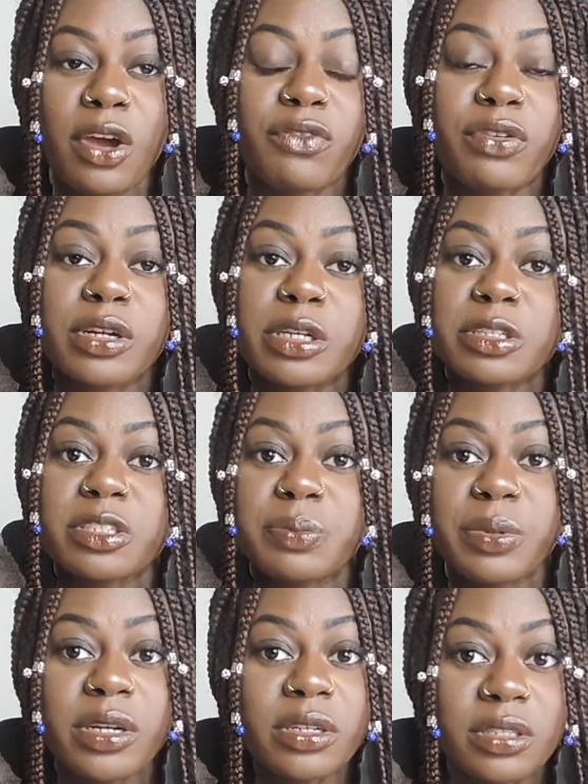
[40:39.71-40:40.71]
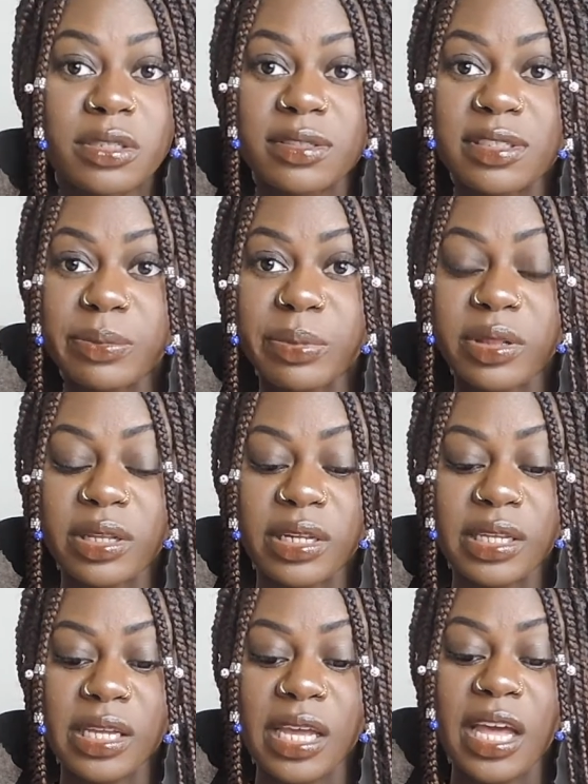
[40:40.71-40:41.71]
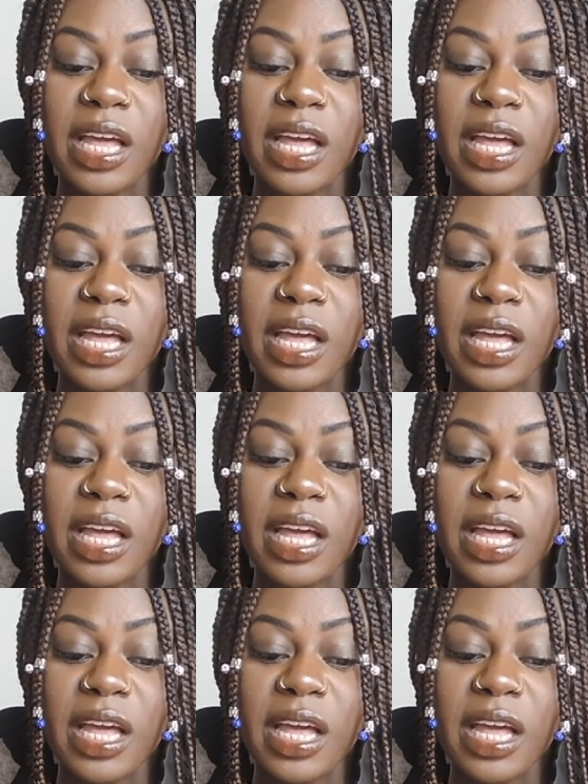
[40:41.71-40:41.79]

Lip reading: for your spiritual stability.